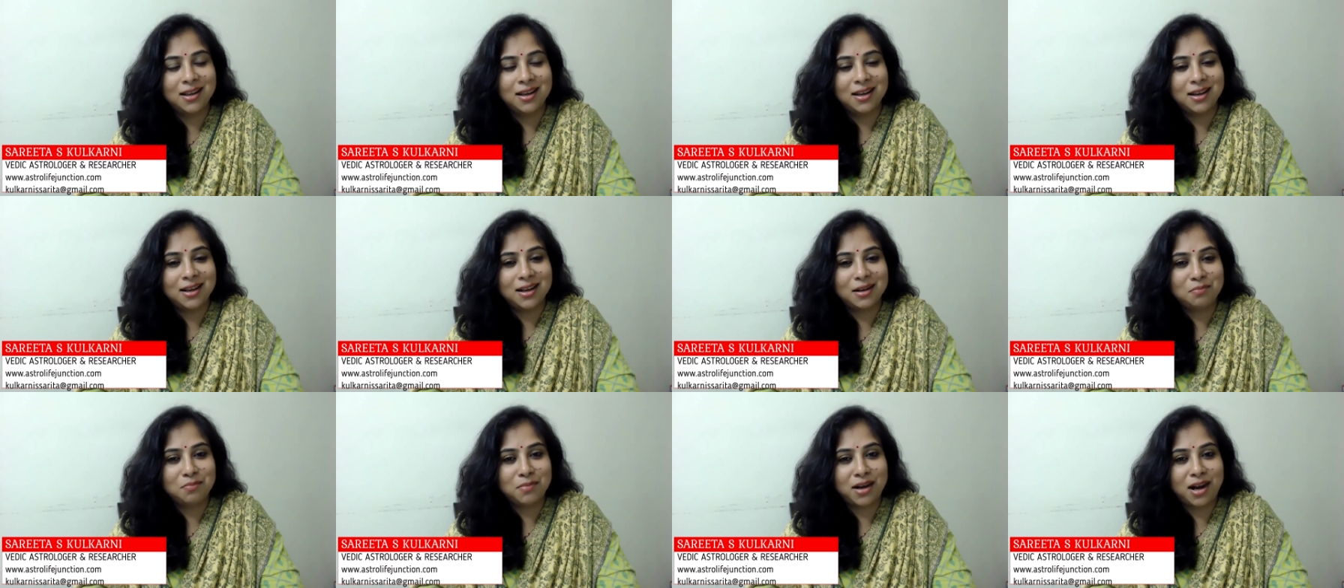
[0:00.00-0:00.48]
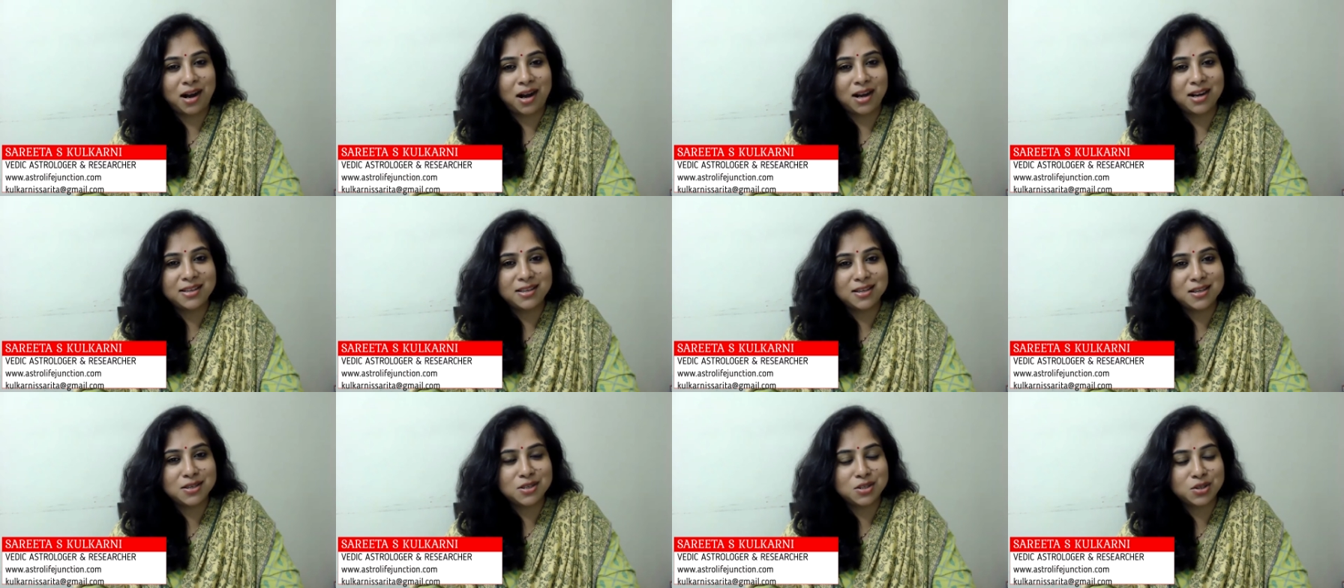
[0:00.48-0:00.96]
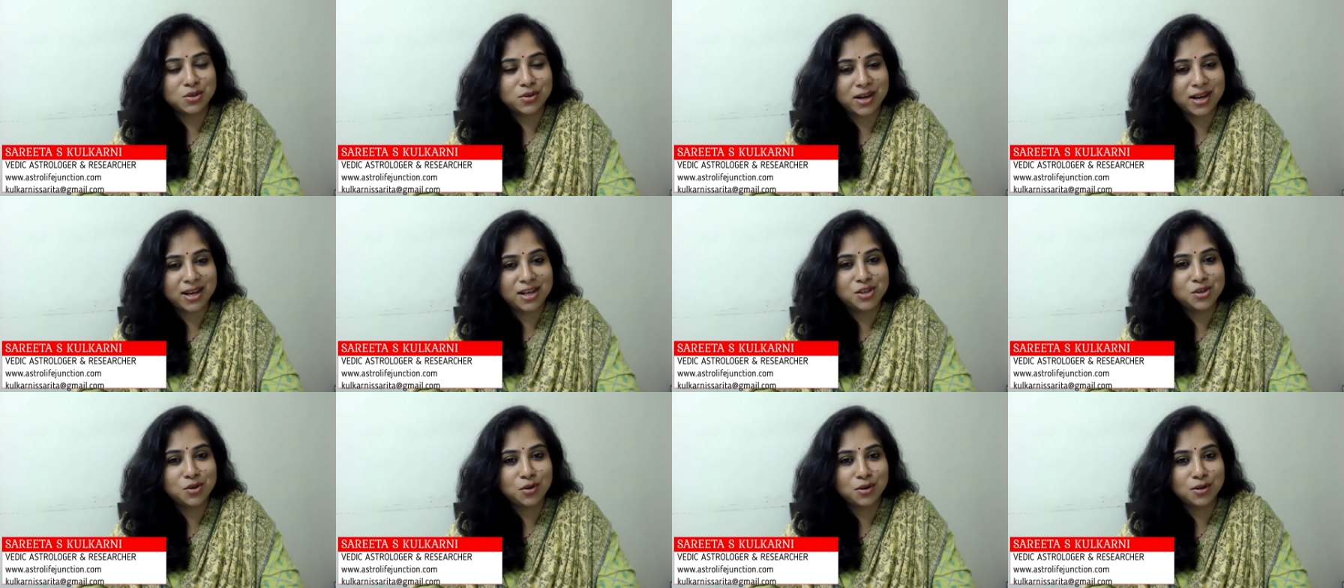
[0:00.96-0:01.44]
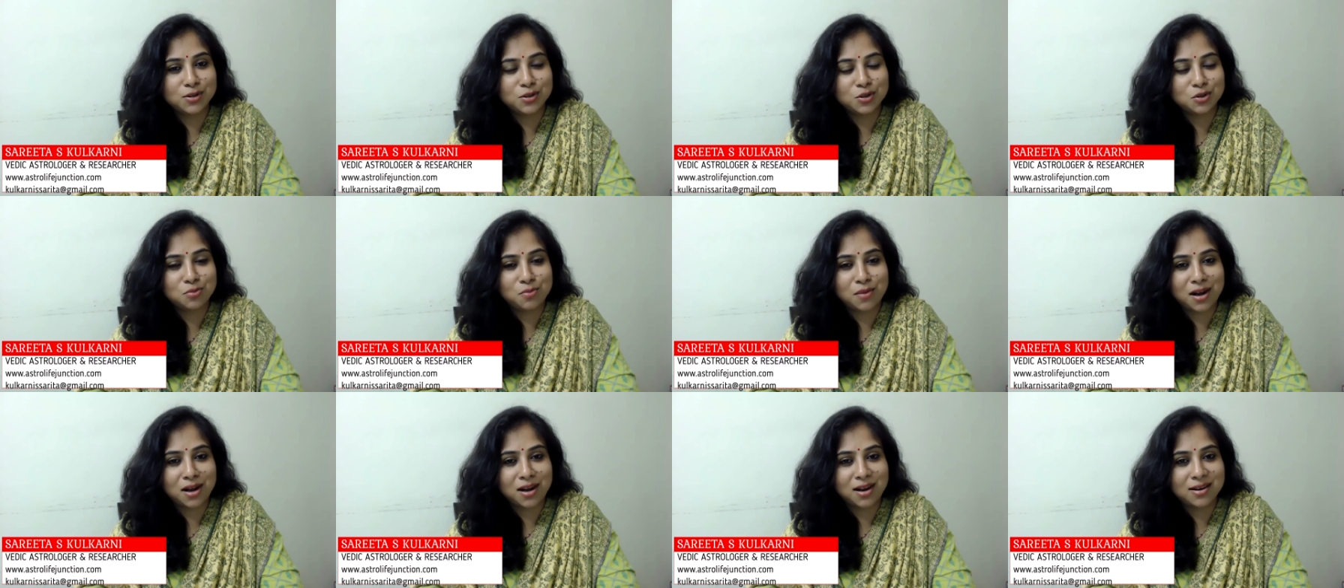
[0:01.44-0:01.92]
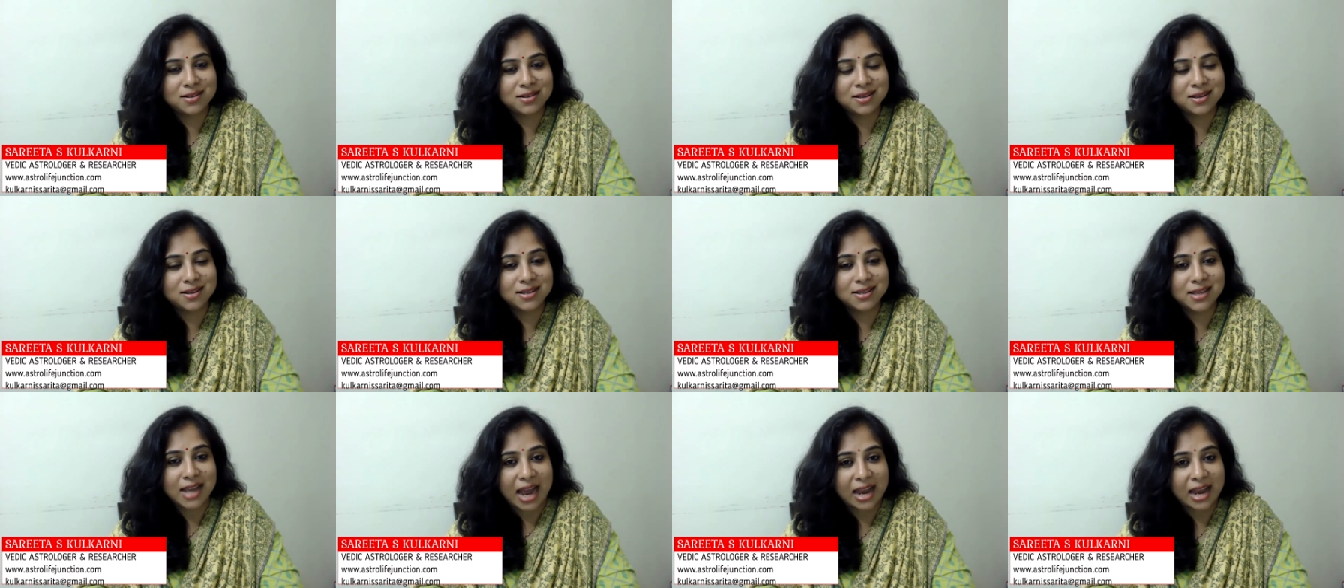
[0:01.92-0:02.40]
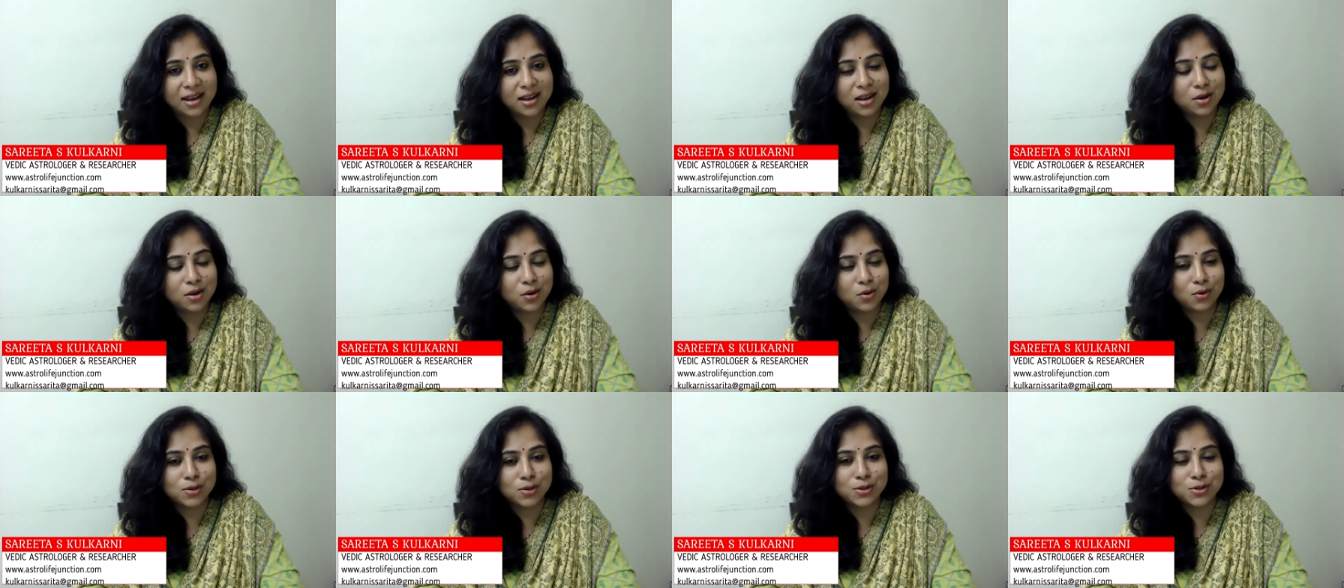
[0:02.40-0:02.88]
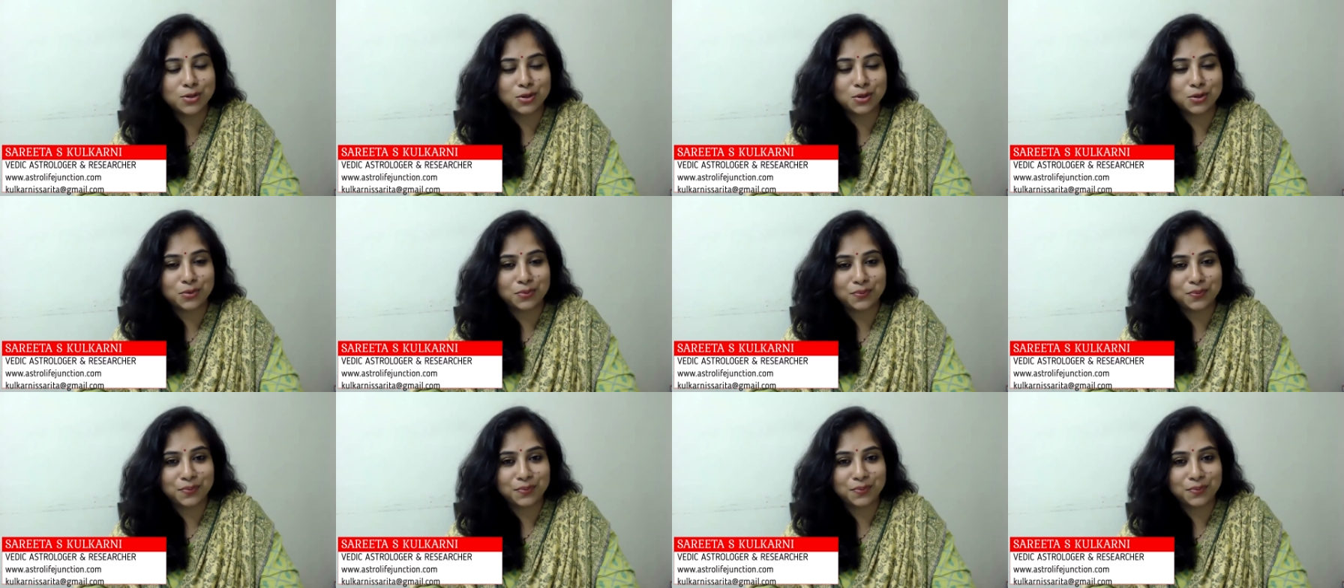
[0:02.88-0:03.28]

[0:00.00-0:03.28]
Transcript: Mars is rage also, Mars is anger also,